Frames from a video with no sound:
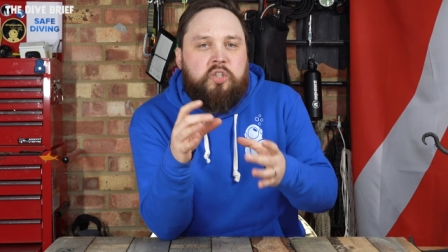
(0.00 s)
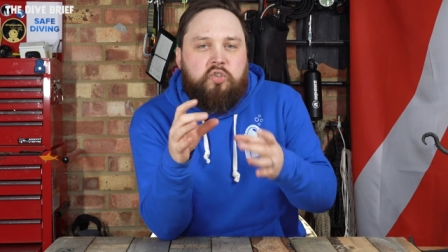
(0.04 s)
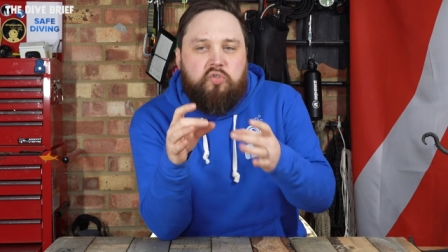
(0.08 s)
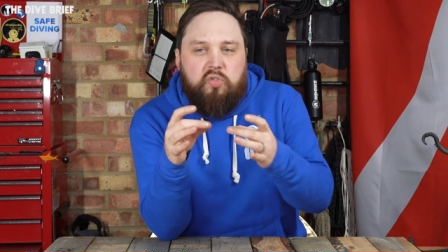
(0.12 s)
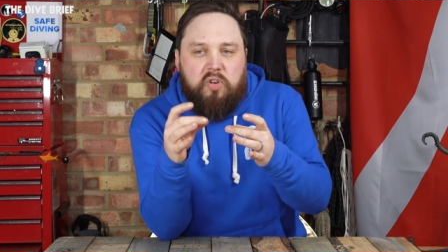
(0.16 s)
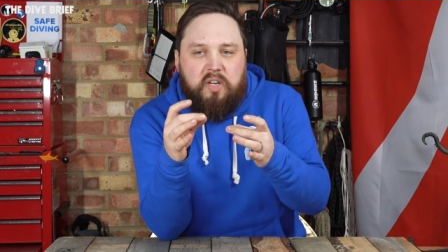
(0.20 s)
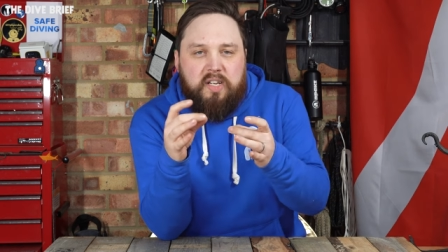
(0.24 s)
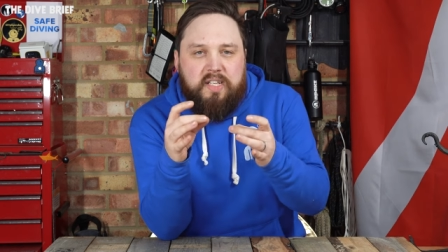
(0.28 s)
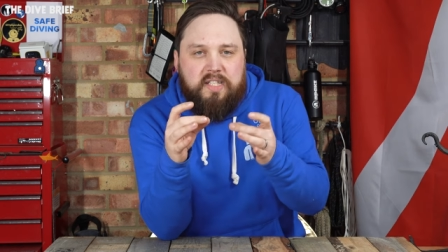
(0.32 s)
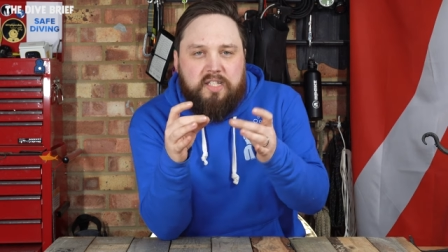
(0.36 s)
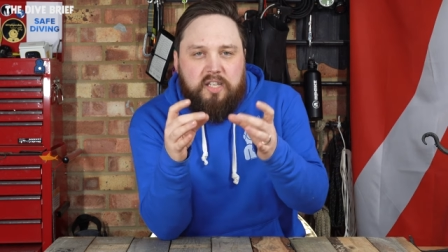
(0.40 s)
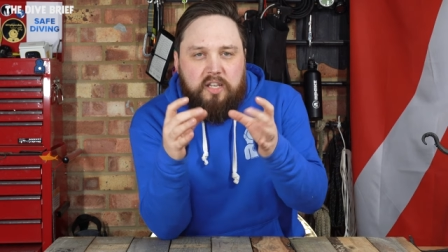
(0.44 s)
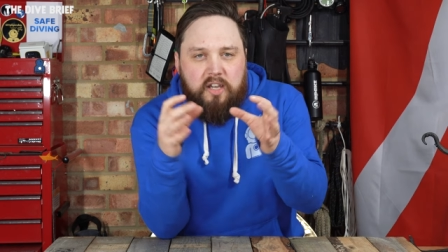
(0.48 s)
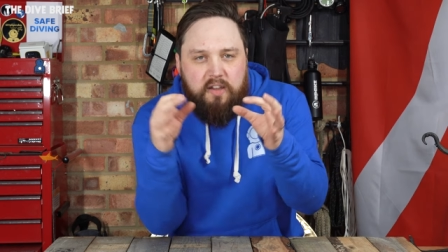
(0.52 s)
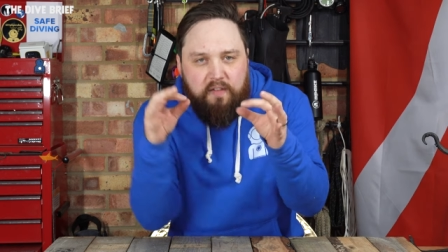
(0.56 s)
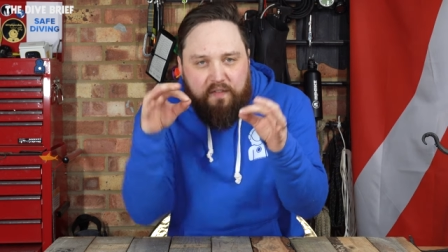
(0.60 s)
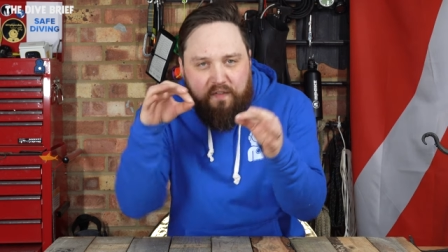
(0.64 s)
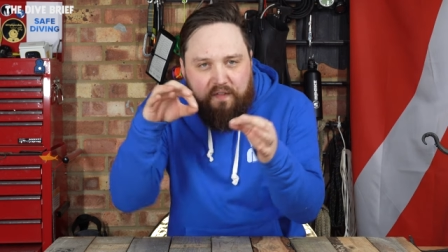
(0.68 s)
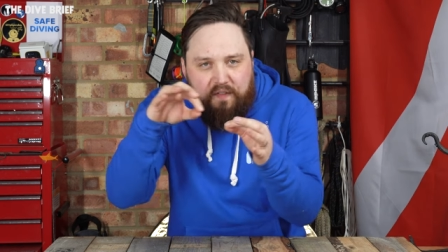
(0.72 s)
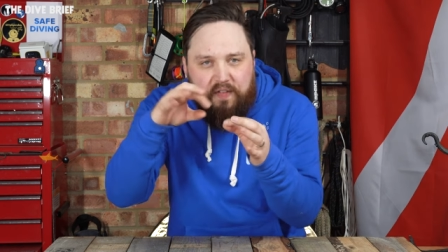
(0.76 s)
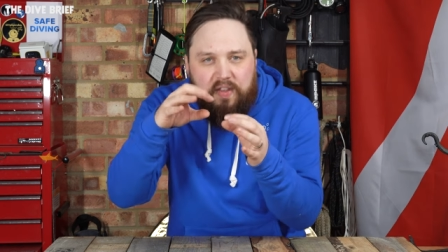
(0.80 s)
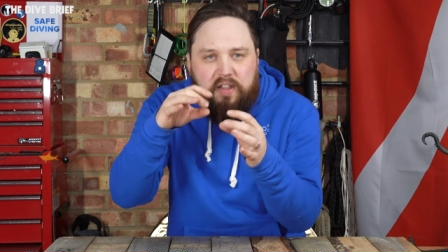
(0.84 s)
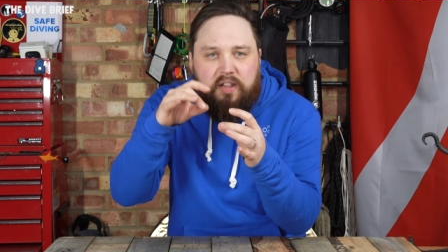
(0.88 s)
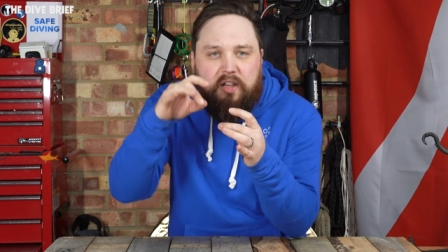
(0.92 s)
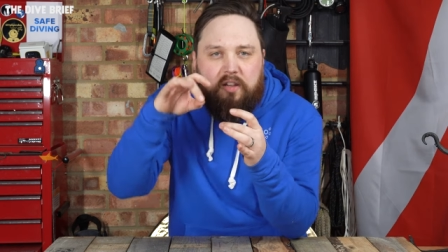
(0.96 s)
trying to
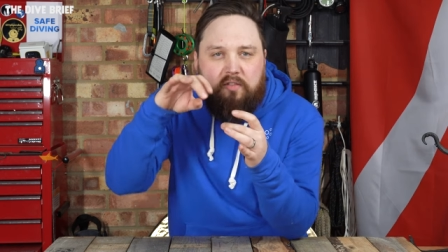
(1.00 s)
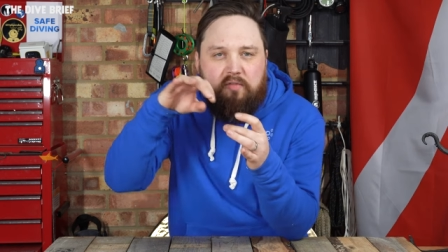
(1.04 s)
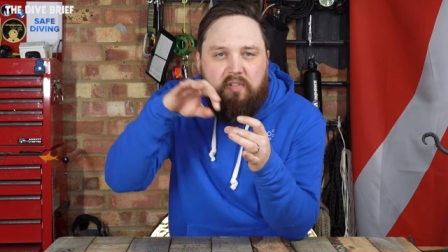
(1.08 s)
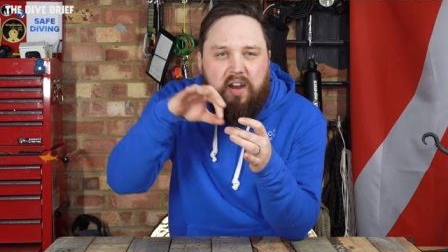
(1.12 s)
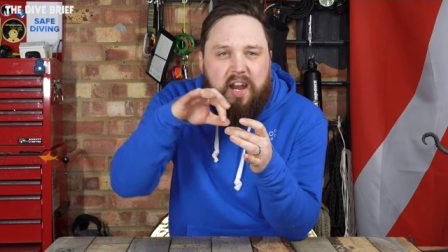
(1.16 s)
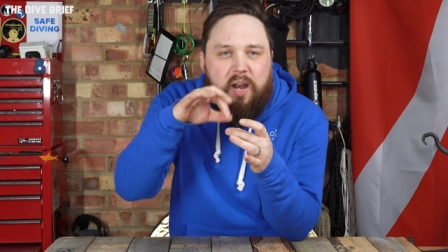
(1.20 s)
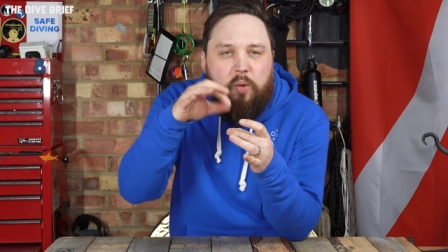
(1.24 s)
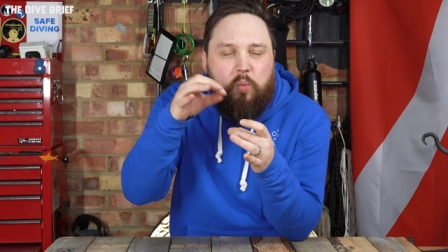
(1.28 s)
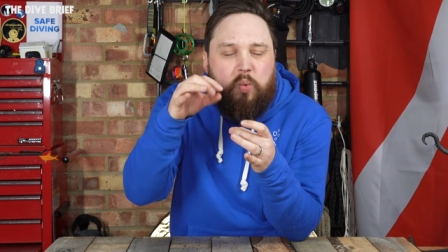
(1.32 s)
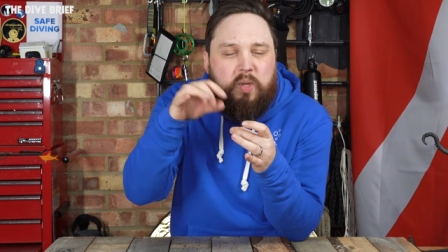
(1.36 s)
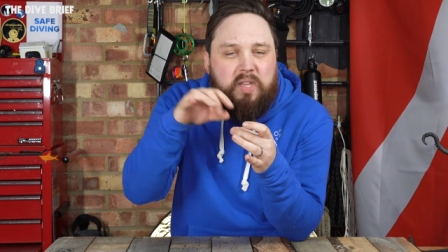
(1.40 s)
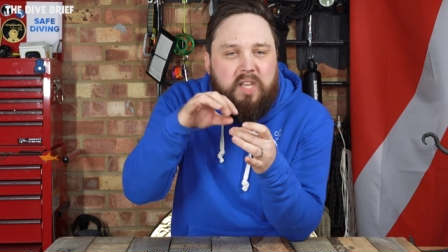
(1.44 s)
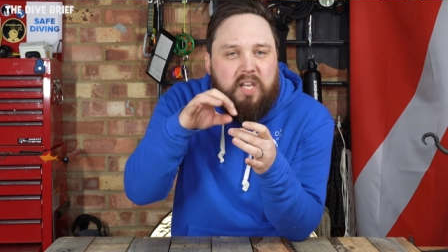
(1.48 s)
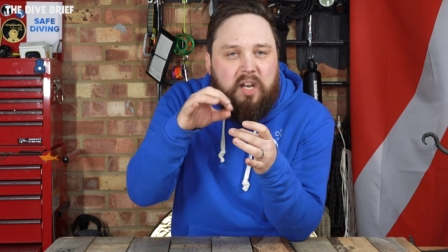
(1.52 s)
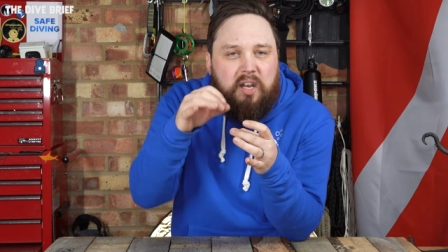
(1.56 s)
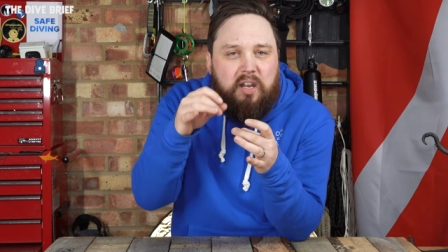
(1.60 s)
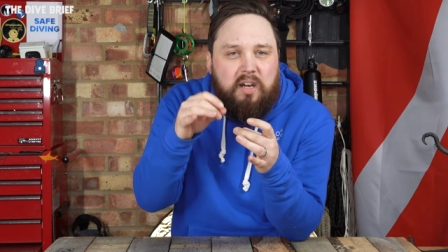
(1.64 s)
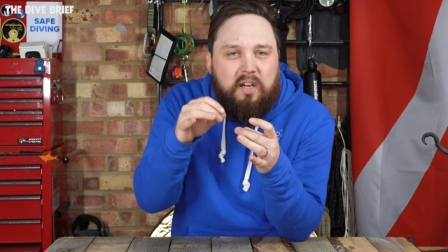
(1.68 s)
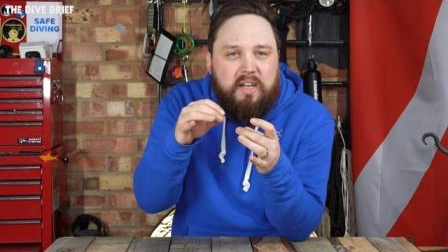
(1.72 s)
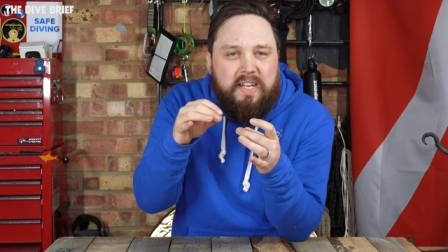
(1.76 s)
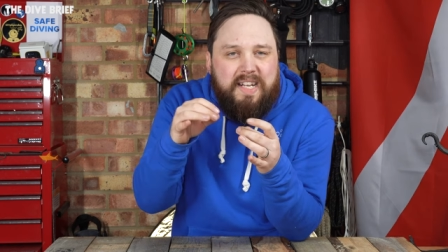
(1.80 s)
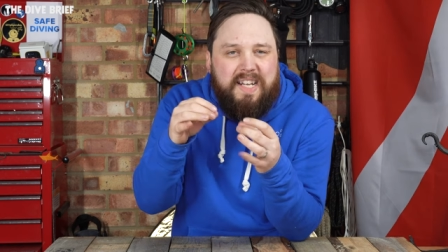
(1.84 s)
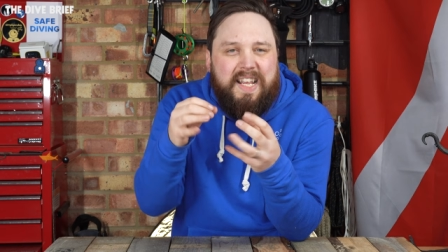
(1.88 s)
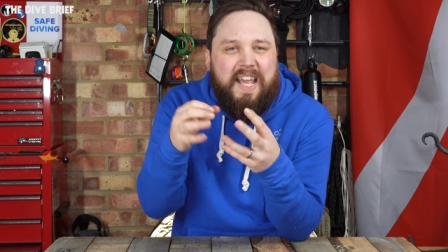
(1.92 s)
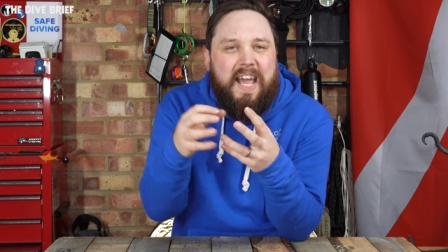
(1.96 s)
fiddle around with the
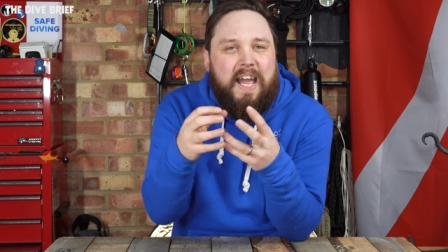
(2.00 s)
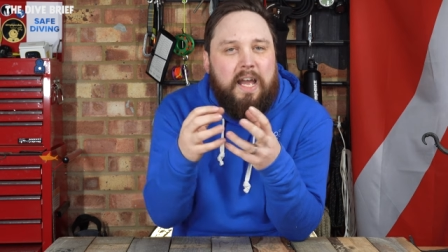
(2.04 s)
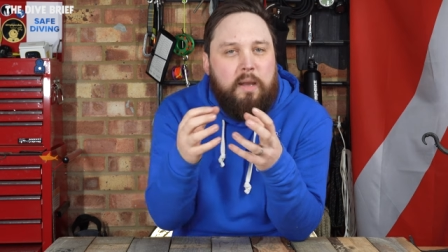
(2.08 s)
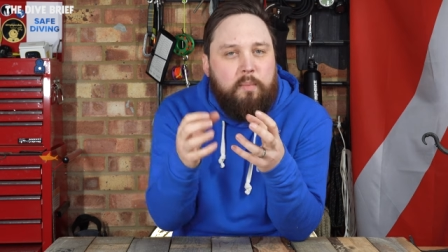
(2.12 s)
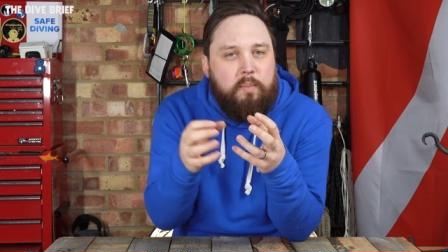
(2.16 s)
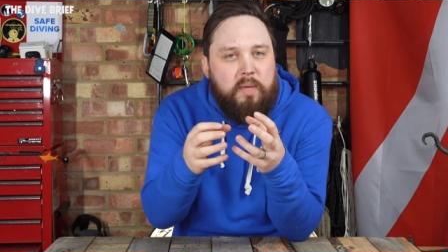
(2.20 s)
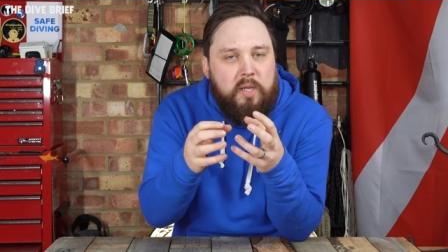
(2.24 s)
line can